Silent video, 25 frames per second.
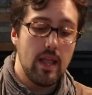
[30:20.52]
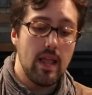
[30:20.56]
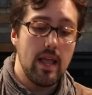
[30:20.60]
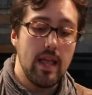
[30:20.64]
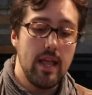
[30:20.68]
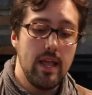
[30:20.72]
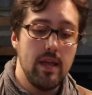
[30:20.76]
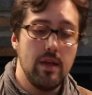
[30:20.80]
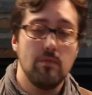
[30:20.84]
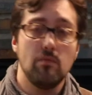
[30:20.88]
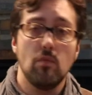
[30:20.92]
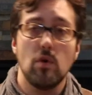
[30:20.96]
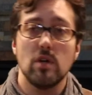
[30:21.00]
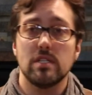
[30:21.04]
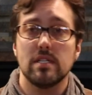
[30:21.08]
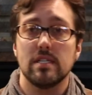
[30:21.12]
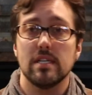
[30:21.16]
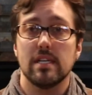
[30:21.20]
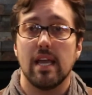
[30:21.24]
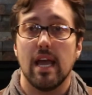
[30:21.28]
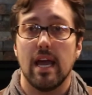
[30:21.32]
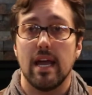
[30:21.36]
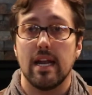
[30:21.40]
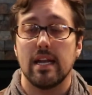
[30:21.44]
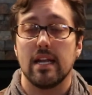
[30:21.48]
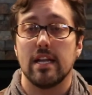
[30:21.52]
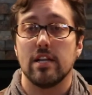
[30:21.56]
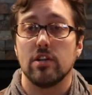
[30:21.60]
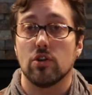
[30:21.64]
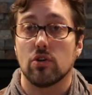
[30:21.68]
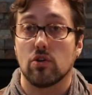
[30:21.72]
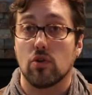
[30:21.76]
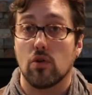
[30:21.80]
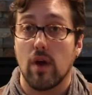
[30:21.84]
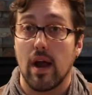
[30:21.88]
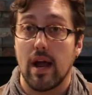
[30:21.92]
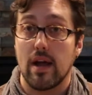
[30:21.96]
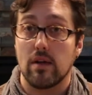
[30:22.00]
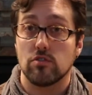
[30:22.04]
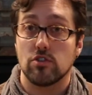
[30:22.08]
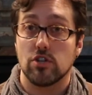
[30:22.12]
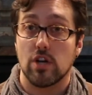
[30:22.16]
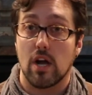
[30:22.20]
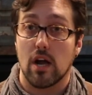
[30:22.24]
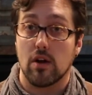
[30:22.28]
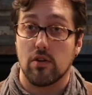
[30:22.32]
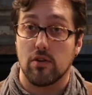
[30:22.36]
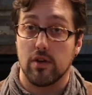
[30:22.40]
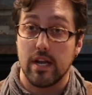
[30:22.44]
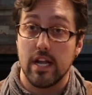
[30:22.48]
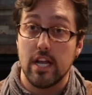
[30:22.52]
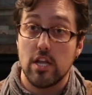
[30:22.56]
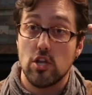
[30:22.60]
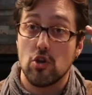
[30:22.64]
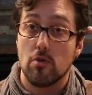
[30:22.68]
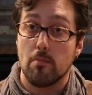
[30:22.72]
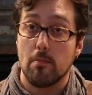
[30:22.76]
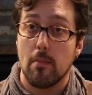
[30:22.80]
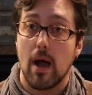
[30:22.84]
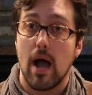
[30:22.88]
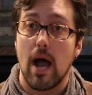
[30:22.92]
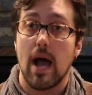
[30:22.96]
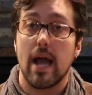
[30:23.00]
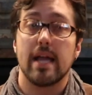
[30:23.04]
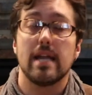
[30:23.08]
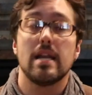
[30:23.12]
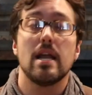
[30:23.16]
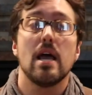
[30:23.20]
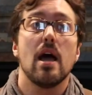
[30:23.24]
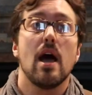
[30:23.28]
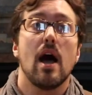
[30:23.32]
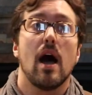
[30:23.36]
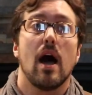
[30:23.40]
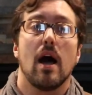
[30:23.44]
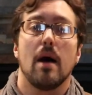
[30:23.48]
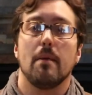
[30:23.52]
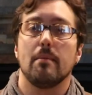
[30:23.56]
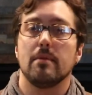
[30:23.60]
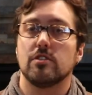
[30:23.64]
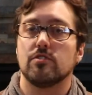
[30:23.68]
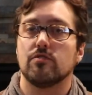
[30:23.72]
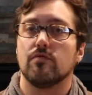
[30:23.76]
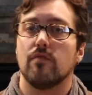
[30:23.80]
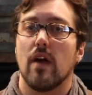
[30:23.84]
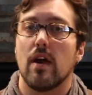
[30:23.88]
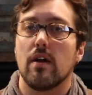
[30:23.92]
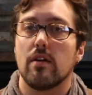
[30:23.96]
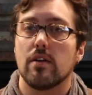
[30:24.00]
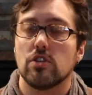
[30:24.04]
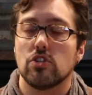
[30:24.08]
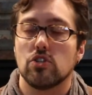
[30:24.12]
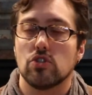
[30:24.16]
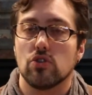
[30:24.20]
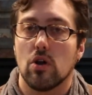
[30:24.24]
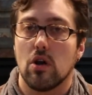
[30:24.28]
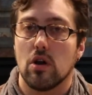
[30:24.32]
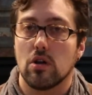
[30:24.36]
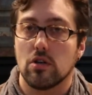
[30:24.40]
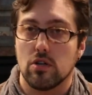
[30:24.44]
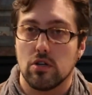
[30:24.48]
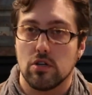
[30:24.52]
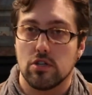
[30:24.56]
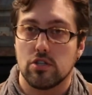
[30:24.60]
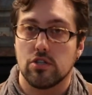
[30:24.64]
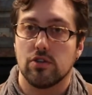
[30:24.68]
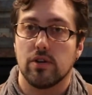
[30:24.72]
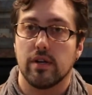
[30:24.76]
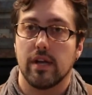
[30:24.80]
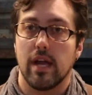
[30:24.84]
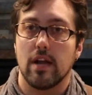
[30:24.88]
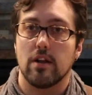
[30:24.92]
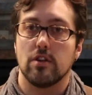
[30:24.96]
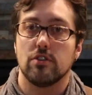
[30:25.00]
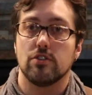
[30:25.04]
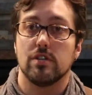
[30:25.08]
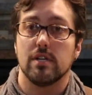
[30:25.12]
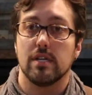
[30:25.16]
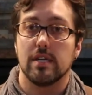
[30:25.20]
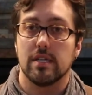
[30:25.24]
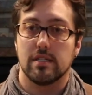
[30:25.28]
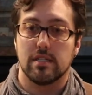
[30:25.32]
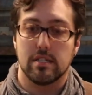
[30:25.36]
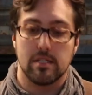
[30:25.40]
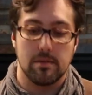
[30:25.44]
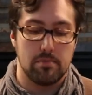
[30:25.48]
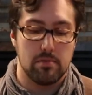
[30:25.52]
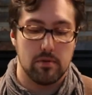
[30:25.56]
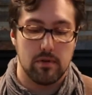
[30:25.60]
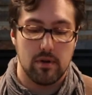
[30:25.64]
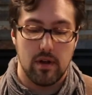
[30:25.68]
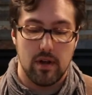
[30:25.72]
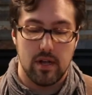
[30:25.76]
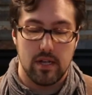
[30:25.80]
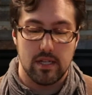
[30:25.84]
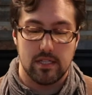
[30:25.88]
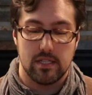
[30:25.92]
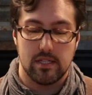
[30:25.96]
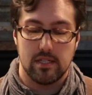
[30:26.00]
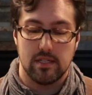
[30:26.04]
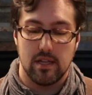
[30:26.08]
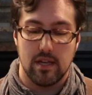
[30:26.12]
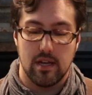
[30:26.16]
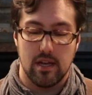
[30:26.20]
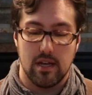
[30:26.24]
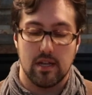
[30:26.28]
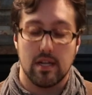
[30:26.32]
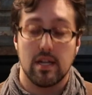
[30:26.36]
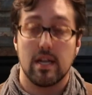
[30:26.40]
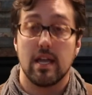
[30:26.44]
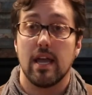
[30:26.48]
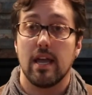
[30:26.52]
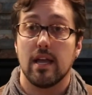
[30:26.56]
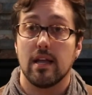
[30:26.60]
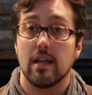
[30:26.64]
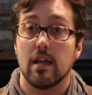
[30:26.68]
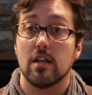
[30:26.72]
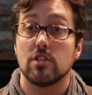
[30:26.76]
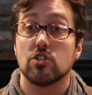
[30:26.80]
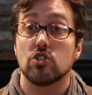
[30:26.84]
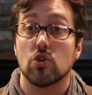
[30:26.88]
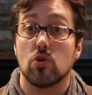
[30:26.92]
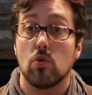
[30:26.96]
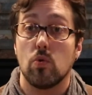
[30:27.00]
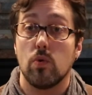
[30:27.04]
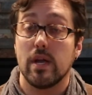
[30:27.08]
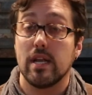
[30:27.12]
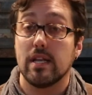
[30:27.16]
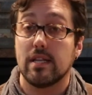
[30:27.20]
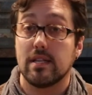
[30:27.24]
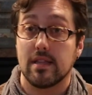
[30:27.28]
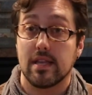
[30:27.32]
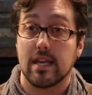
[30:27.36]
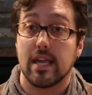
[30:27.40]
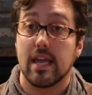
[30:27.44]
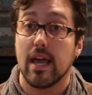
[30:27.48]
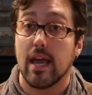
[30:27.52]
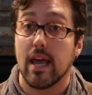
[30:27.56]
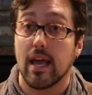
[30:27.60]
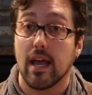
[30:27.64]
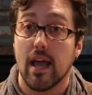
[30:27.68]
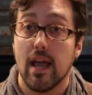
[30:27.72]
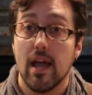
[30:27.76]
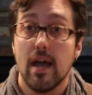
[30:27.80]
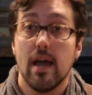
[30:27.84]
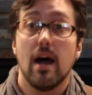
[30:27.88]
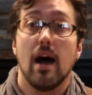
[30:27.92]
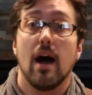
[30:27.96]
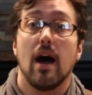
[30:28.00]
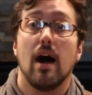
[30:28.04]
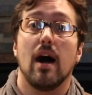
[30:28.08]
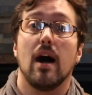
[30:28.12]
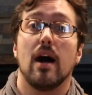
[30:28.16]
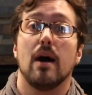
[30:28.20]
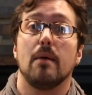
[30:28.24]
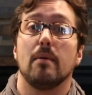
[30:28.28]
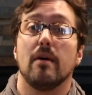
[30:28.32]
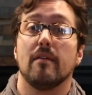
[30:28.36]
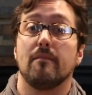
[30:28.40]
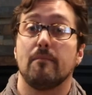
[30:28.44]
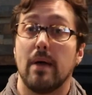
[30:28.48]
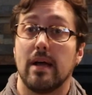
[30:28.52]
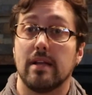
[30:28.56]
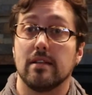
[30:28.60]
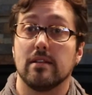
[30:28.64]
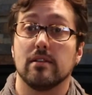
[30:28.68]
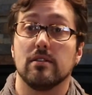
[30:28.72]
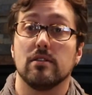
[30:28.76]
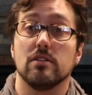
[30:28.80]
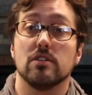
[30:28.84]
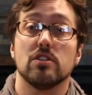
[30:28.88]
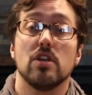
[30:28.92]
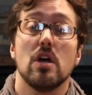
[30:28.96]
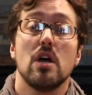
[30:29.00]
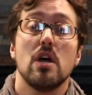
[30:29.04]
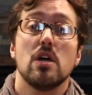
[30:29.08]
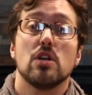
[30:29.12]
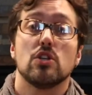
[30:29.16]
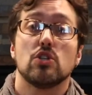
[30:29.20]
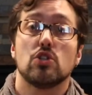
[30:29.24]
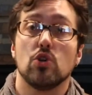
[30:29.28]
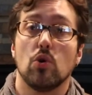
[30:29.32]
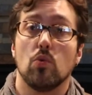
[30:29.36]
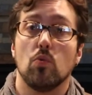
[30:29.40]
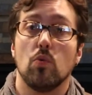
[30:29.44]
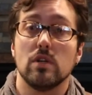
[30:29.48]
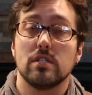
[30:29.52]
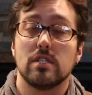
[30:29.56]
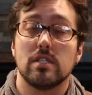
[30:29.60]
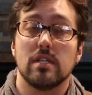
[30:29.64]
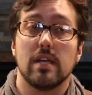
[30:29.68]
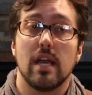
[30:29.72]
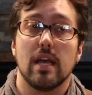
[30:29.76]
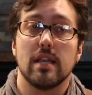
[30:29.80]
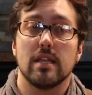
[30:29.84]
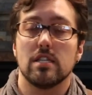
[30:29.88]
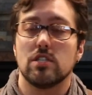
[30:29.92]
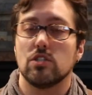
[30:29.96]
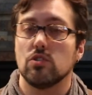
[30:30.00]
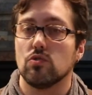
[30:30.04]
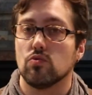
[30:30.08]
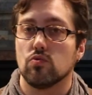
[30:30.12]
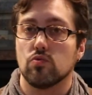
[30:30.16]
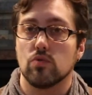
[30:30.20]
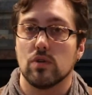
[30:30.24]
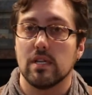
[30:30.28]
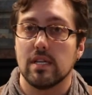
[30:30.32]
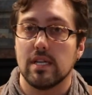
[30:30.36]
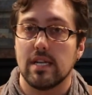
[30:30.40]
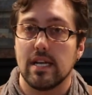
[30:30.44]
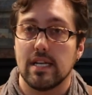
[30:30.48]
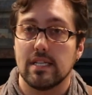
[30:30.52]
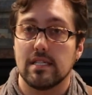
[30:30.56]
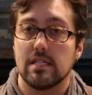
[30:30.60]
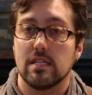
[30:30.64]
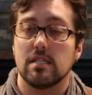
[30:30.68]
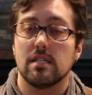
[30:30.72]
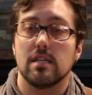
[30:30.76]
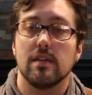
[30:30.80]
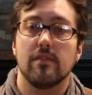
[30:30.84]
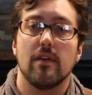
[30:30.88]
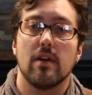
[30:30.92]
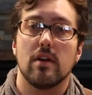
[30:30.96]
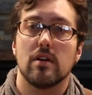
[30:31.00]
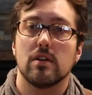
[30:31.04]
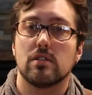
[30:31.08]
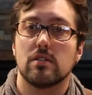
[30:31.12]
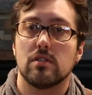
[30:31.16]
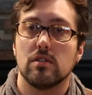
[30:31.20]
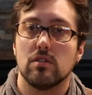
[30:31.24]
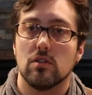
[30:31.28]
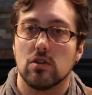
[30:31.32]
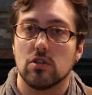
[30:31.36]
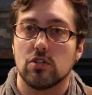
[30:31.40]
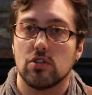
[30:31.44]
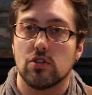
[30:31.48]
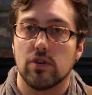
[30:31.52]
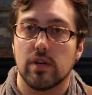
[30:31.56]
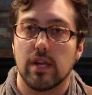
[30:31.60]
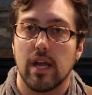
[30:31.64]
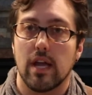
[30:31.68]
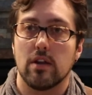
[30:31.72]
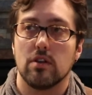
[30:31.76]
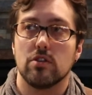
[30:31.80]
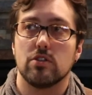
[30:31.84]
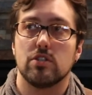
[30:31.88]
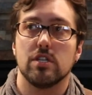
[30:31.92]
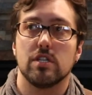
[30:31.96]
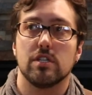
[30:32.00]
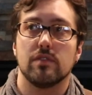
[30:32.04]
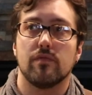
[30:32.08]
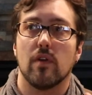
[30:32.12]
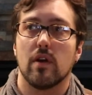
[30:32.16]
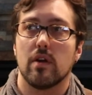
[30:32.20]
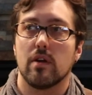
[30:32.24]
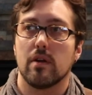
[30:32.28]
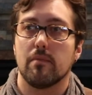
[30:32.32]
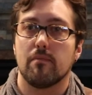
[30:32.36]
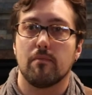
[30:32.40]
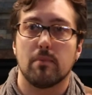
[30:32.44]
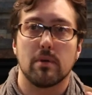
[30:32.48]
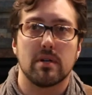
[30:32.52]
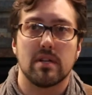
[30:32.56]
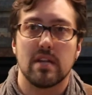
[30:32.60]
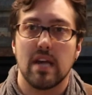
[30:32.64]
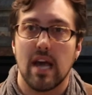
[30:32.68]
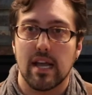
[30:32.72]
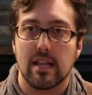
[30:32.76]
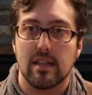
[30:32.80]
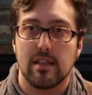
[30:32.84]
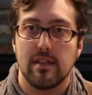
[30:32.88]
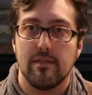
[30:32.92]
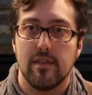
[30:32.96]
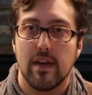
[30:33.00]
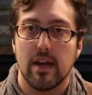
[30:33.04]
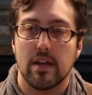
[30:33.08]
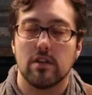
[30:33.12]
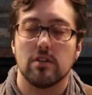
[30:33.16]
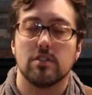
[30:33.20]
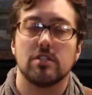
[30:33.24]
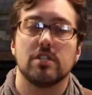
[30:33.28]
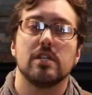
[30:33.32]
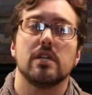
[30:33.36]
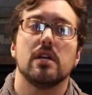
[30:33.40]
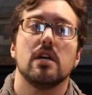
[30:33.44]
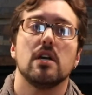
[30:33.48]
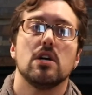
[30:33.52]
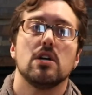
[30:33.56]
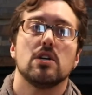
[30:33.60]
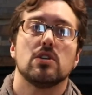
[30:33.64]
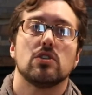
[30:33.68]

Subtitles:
And once again, in your crown chakra, in your mind, it's very strong, nurturing energy. It's the king, it's the queen to the king of pentacles. So once again, this is really nice to see. Very nurturing energies, very protective energy.